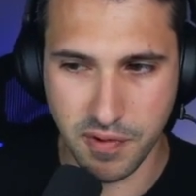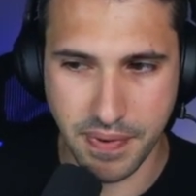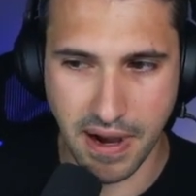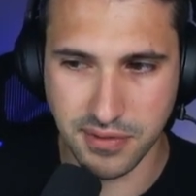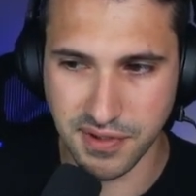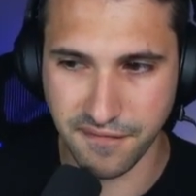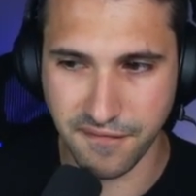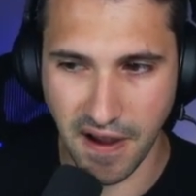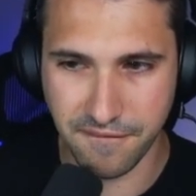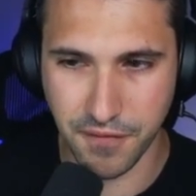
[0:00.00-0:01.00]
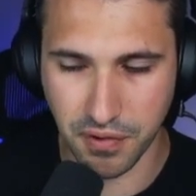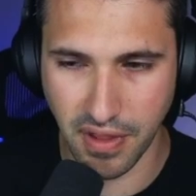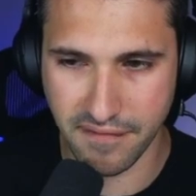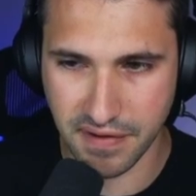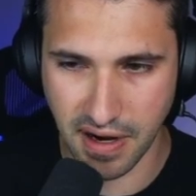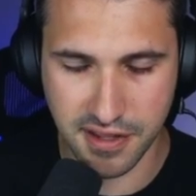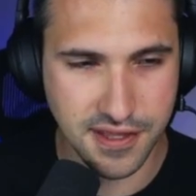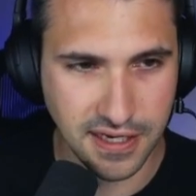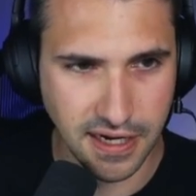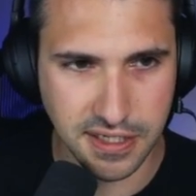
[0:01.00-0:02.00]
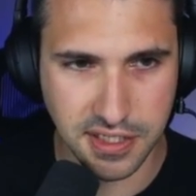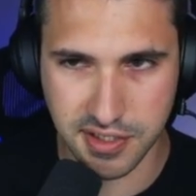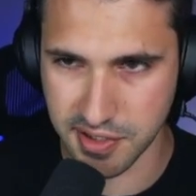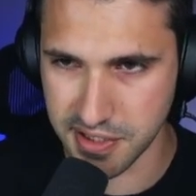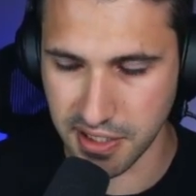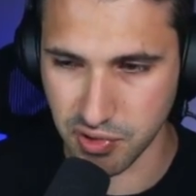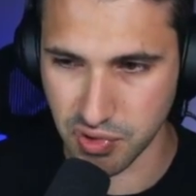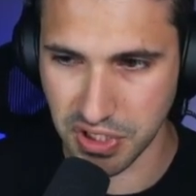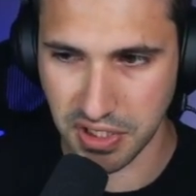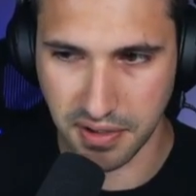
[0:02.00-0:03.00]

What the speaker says: pounds at 5 foot 11. I think I could easily take a Dratini.